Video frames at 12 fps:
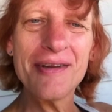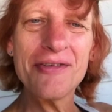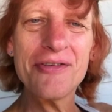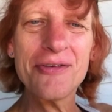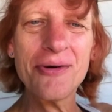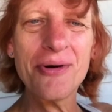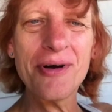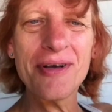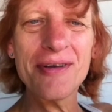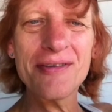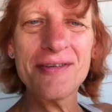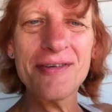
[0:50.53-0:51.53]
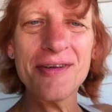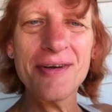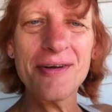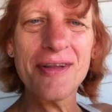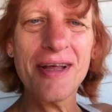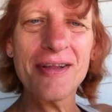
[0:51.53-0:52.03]
stories, you
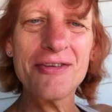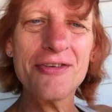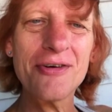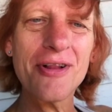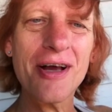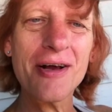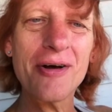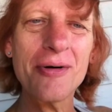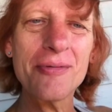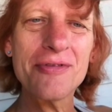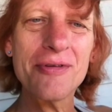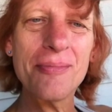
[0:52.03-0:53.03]
know, the Sherlock Holmes,